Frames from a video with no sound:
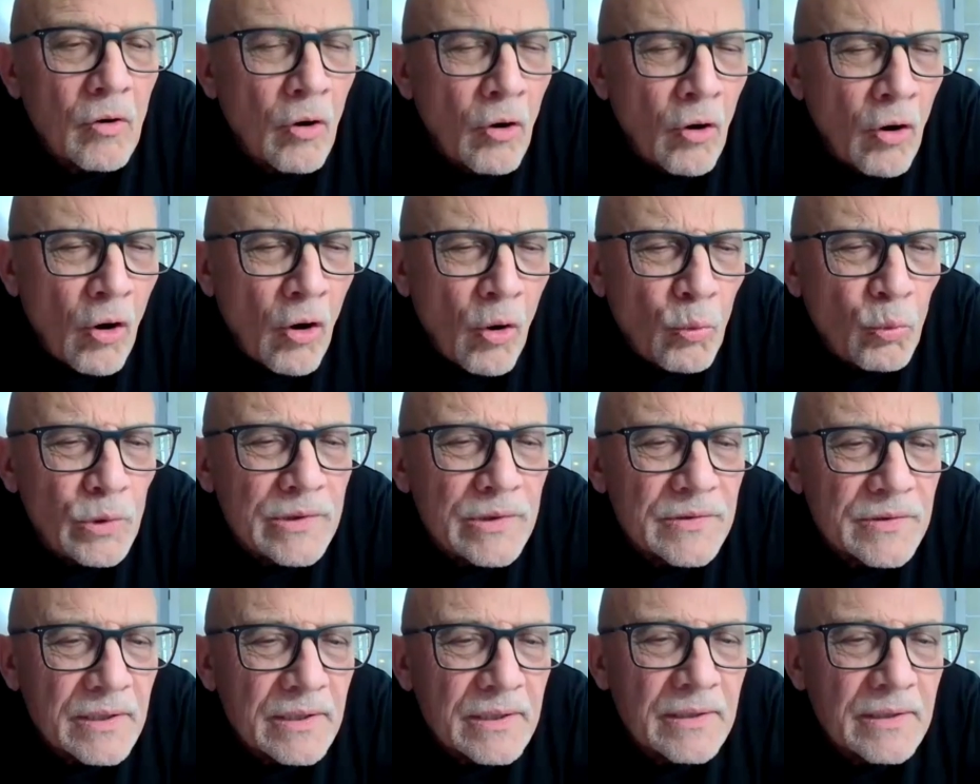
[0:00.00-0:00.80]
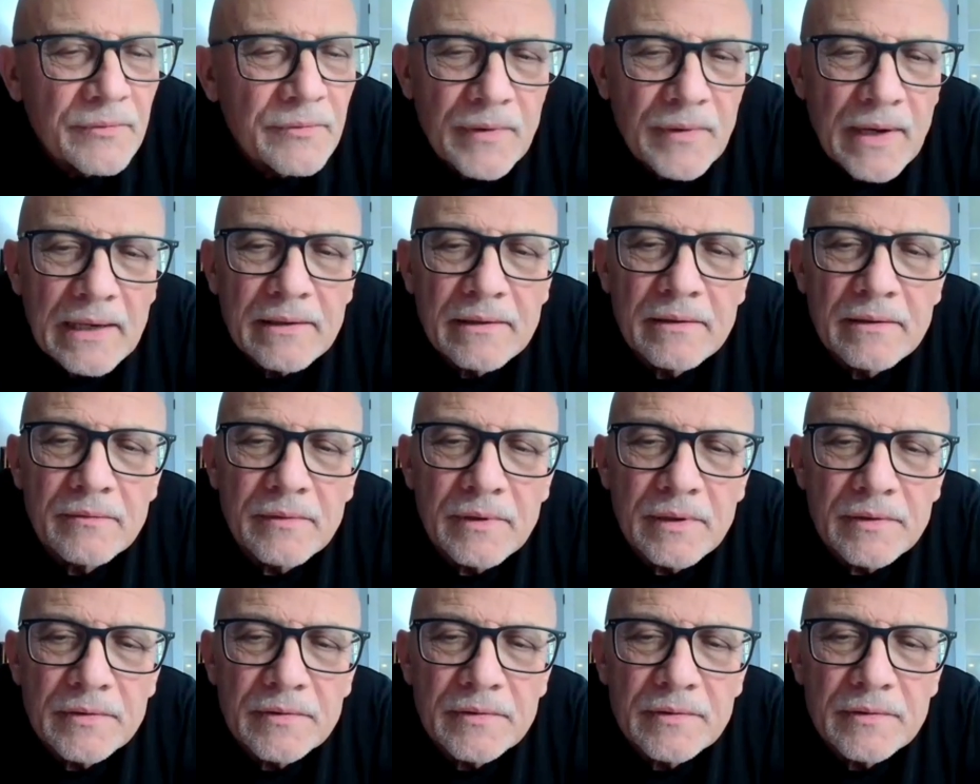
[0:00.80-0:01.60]
always
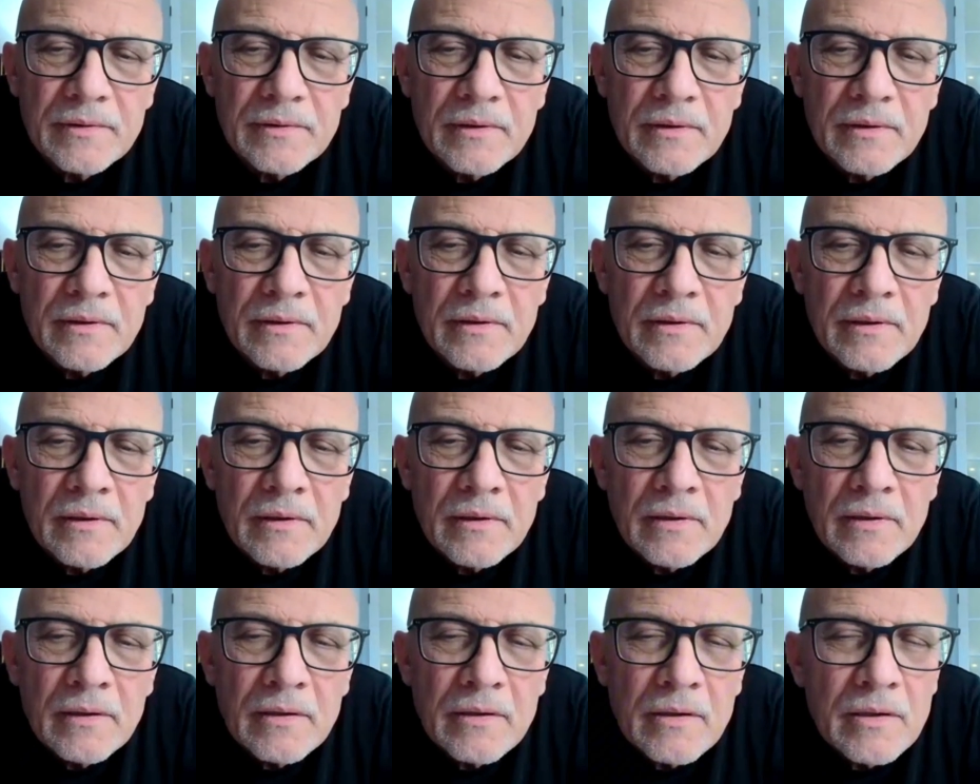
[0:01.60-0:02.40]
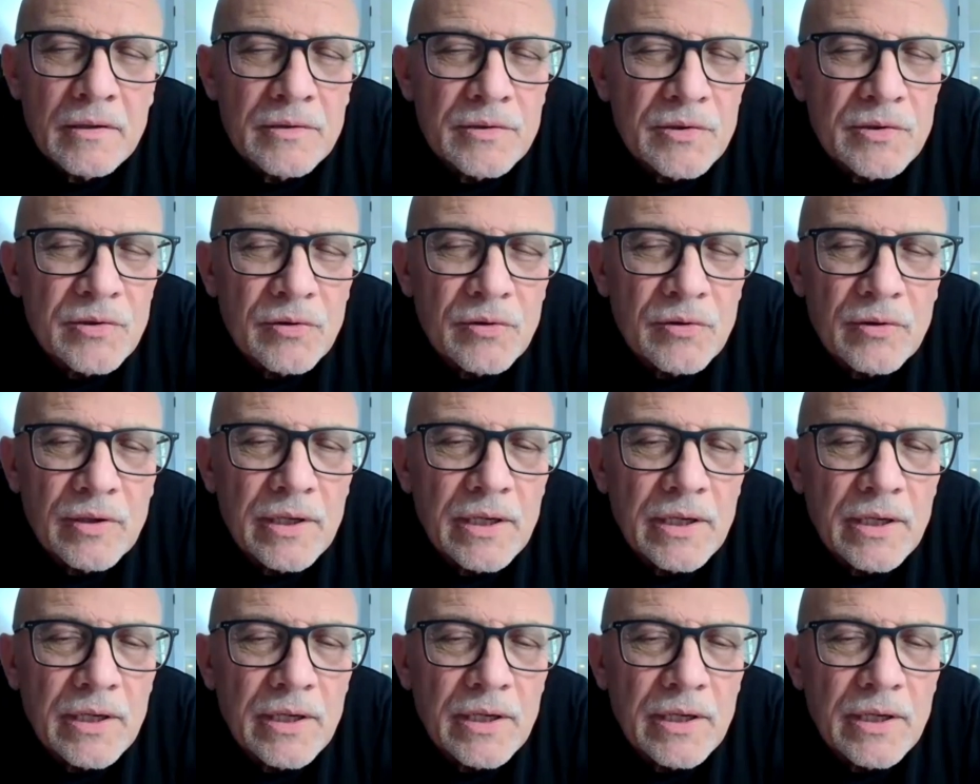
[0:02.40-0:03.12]
ineffectiveness. Concerning